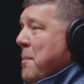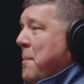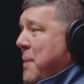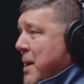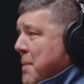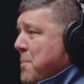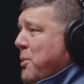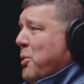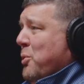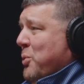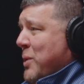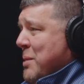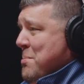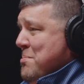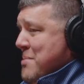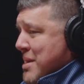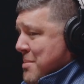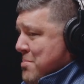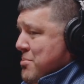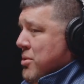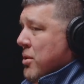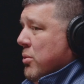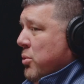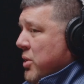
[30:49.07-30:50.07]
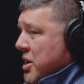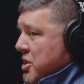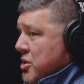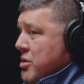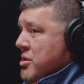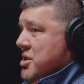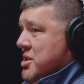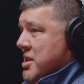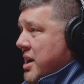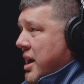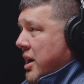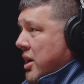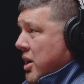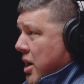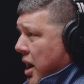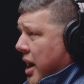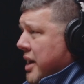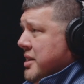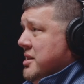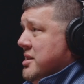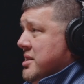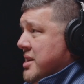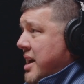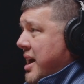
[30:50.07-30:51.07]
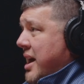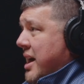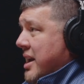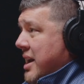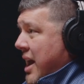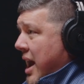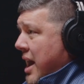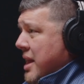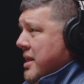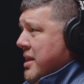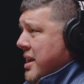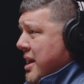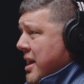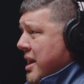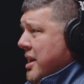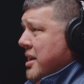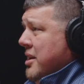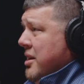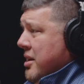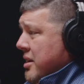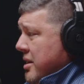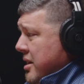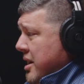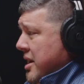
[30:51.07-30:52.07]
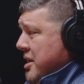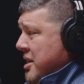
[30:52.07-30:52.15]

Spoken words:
people remember when you said God said, and then